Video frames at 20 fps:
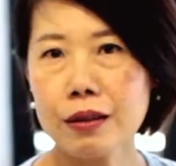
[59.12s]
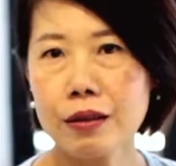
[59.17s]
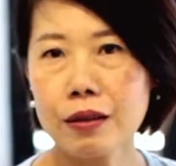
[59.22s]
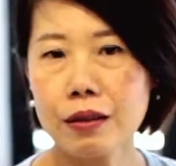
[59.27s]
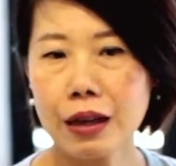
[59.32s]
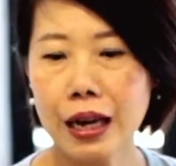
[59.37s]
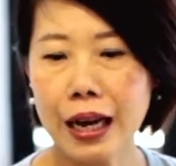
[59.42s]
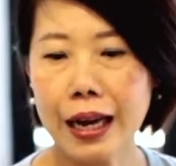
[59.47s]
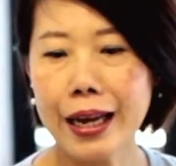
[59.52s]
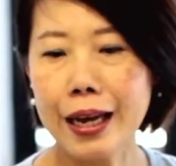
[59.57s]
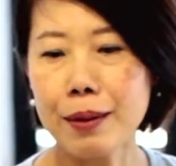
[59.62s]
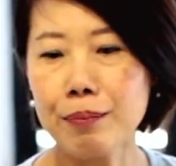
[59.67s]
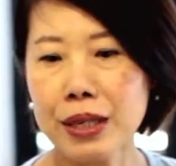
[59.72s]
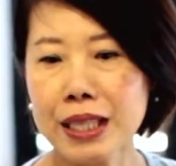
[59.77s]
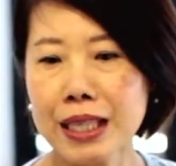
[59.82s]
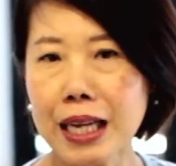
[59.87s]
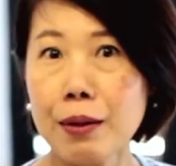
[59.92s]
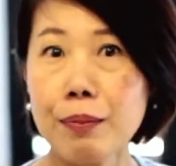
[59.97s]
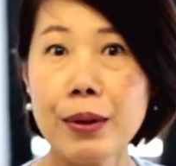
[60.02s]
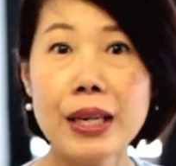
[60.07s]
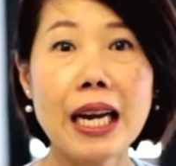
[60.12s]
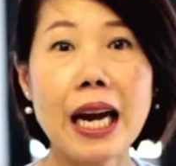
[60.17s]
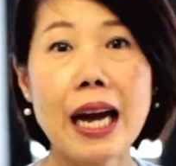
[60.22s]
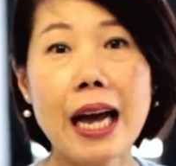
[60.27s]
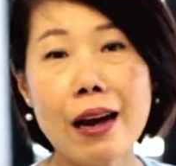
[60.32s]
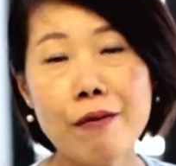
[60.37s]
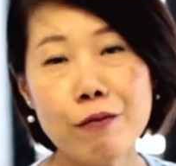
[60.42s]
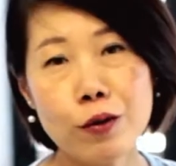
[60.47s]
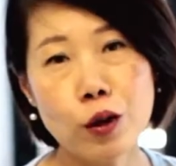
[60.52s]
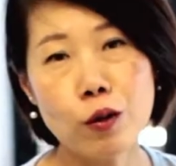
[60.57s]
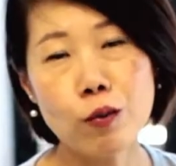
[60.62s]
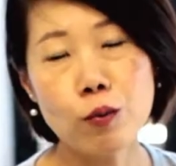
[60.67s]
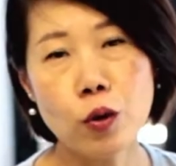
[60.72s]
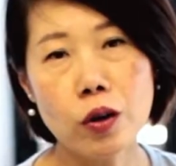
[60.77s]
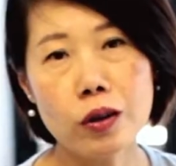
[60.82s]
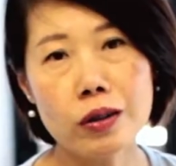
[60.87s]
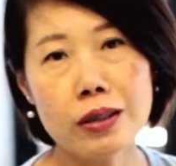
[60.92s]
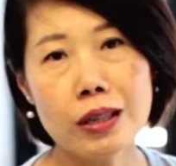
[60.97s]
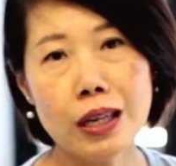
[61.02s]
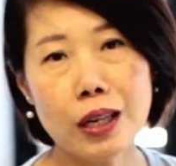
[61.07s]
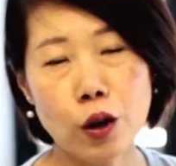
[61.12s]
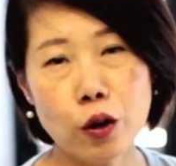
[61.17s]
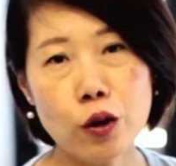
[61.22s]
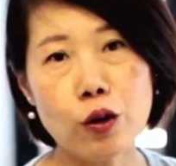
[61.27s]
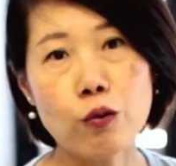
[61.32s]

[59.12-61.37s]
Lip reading: I must admit I have not worn a lot of